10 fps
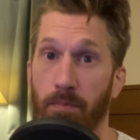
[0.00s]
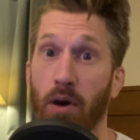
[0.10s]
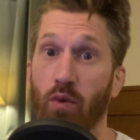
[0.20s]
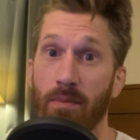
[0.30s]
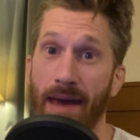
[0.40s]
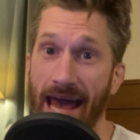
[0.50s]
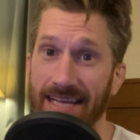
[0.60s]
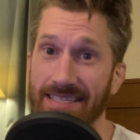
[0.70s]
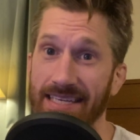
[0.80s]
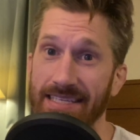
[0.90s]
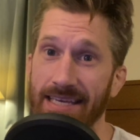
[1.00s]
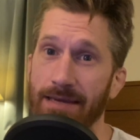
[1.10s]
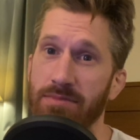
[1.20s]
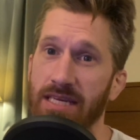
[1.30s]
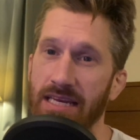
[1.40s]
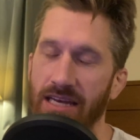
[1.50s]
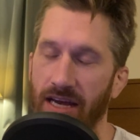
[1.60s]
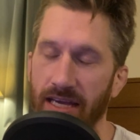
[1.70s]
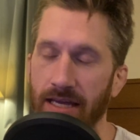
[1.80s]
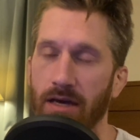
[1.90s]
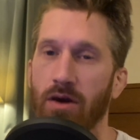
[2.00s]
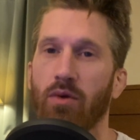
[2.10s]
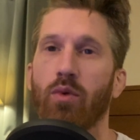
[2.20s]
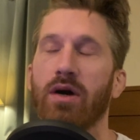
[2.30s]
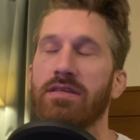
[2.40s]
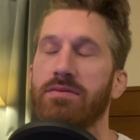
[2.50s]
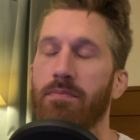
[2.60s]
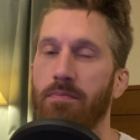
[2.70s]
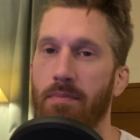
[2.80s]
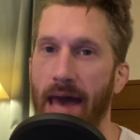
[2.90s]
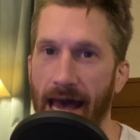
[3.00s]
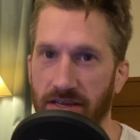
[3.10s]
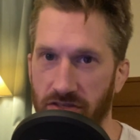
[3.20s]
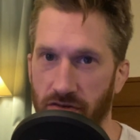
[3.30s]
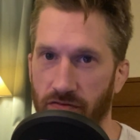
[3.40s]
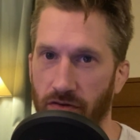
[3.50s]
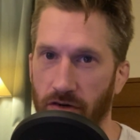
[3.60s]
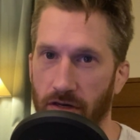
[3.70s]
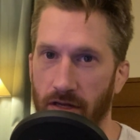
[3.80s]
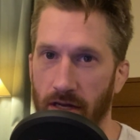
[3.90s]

But what Max did to him tonight was masterful.